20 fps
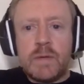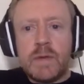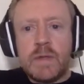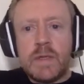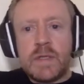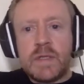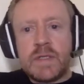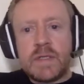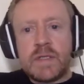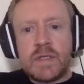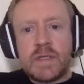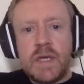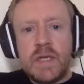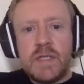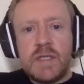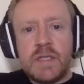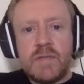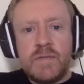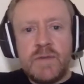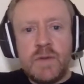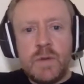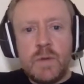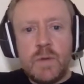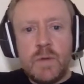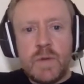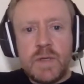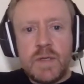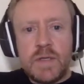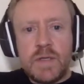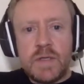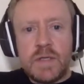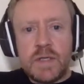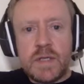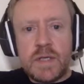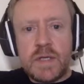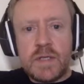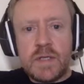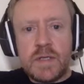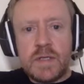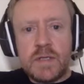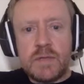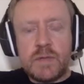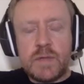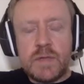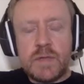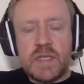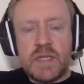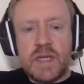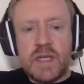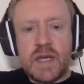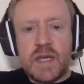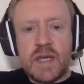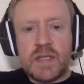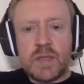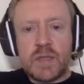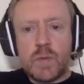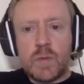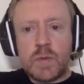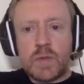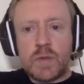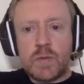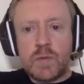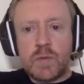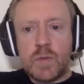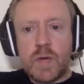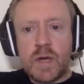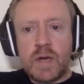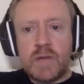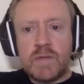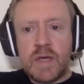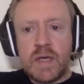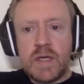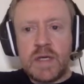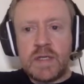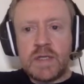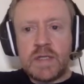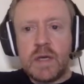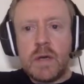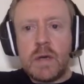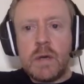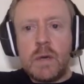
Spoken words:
this interview and the TNA talks are all kind of geared